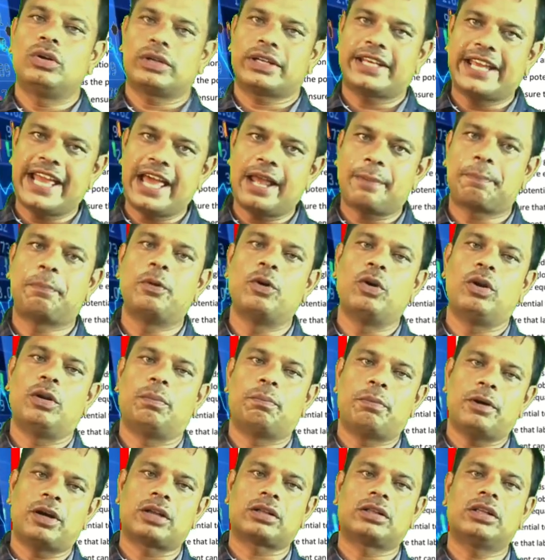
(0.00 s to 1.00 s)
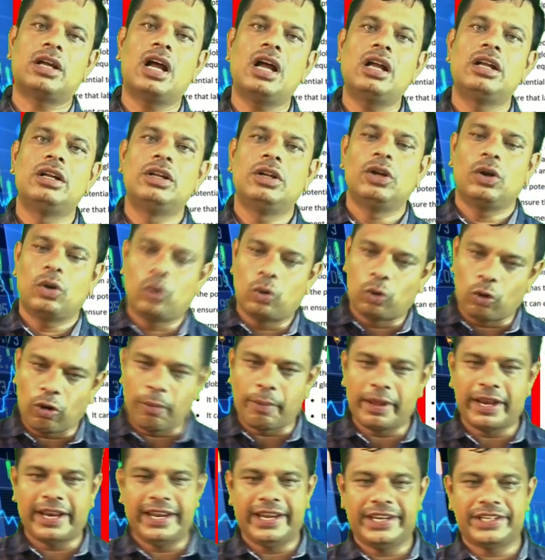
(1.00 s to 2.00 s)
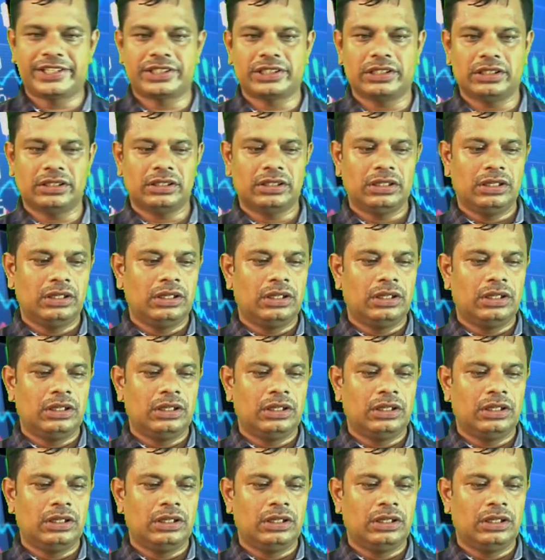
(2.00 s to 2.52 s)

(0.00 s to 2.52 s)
careful for the globalization.